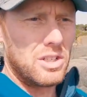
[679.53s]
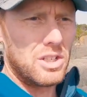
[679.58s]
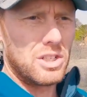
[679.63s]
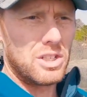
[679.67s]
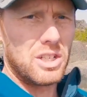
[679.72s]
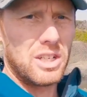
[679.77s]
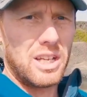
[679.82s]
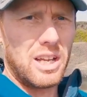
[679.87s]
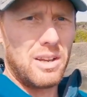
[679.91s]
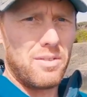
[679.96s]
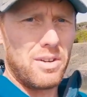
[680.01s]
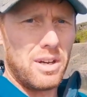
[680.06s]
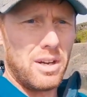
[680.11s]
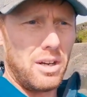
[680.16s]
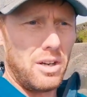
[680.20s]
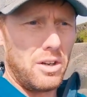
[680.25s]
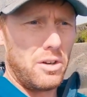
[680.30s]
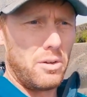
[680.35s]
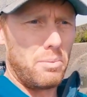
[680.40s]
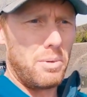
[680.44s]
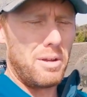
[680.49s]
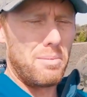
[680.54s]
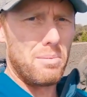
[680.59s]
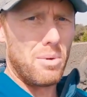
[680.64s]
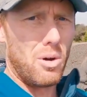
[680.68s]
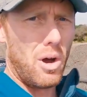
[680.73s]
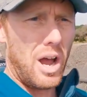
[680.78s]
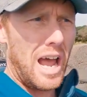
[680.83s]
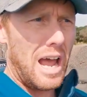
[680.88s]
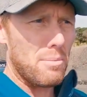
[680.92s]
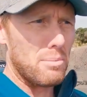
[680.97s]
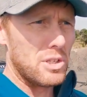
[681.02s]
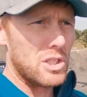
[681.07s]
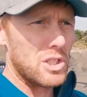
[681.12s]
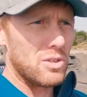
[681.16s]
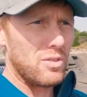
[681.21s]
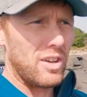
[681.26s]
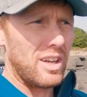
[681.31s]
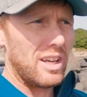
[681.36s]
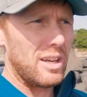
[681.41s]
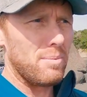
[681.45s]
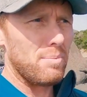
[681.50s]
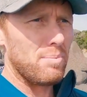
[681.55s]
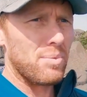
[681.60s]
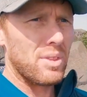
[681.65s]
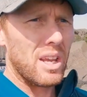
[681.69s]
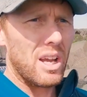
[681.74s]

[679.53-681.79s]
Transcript: just to give it a little bit more atmosphere.